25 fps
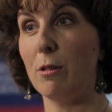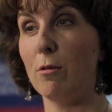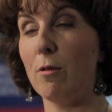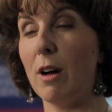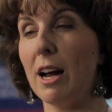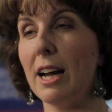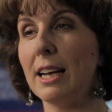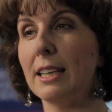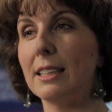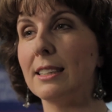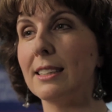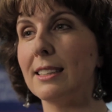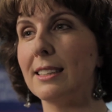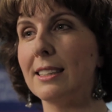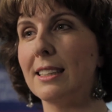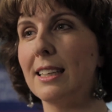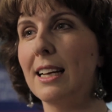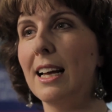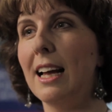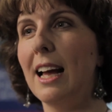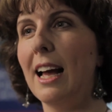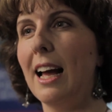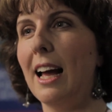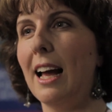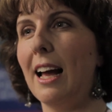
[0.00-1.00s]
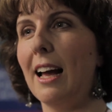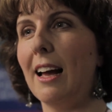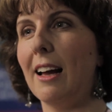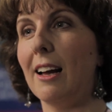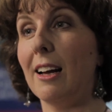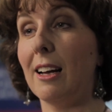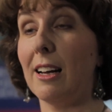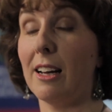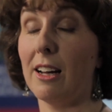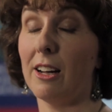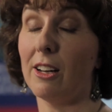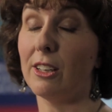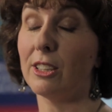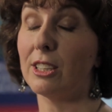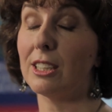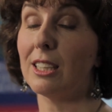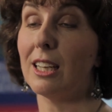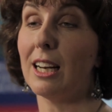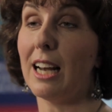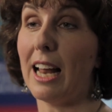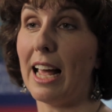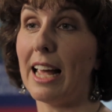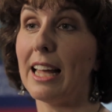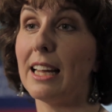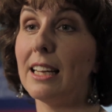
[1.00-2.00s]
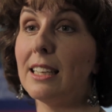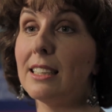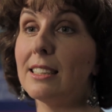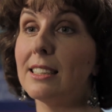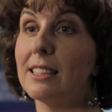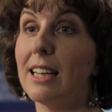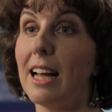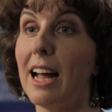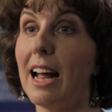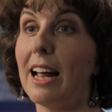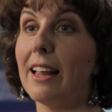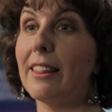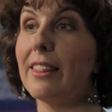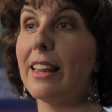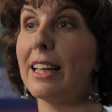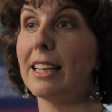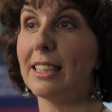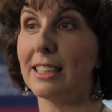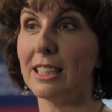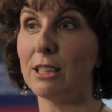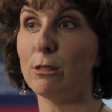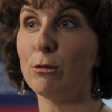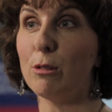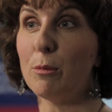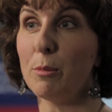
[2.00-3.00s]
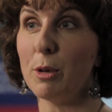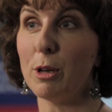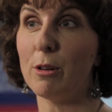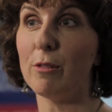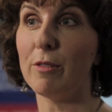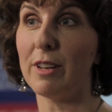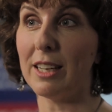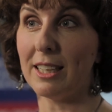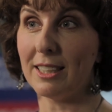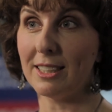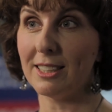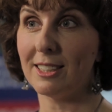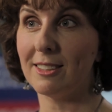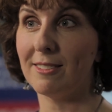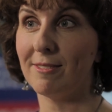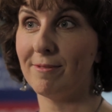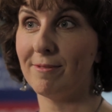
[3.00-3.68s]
rights, Article 8, and they did remove it.